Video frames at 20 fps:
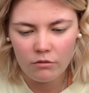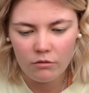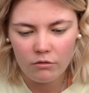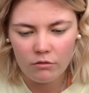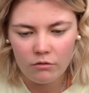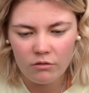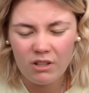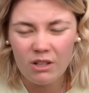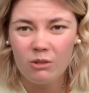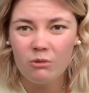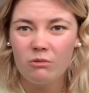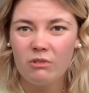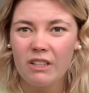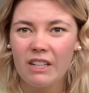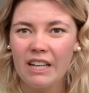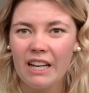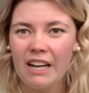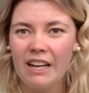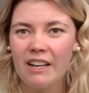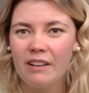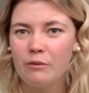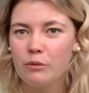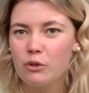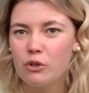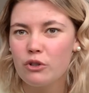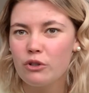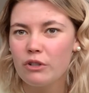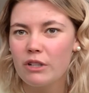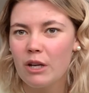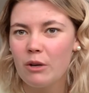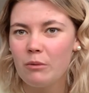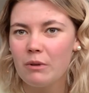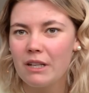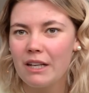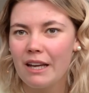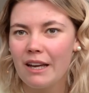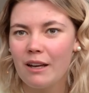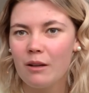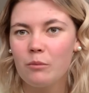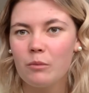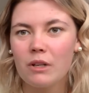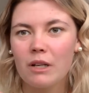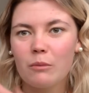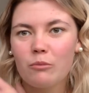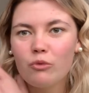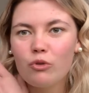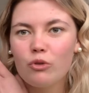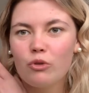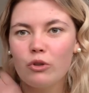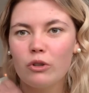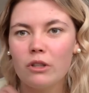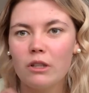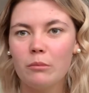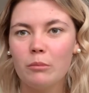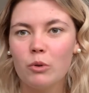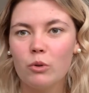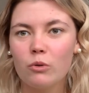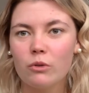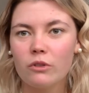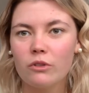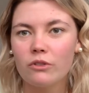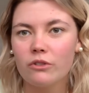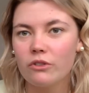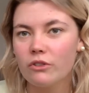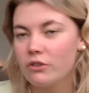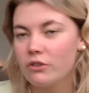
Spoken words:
that only I ever do now and again when I'm really bored,